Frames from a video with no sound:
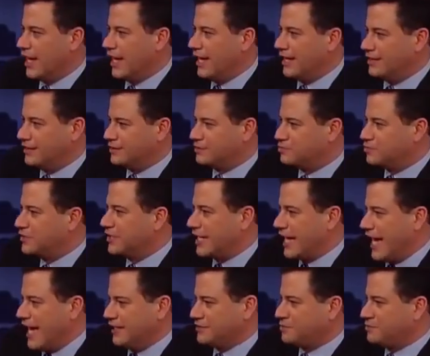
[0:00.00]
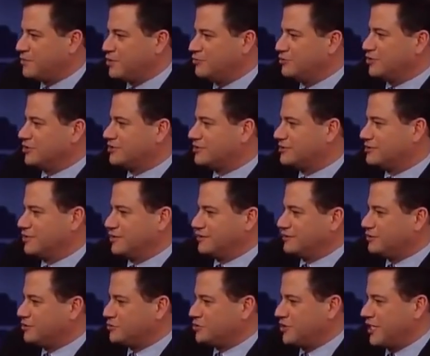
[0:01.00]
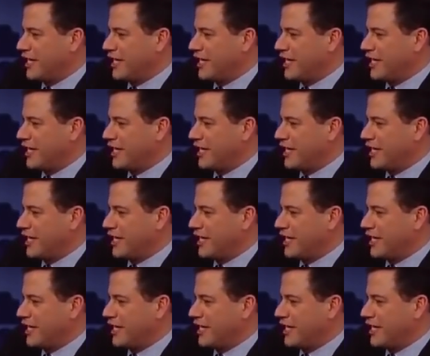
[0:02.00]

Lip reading: and the cast, you'll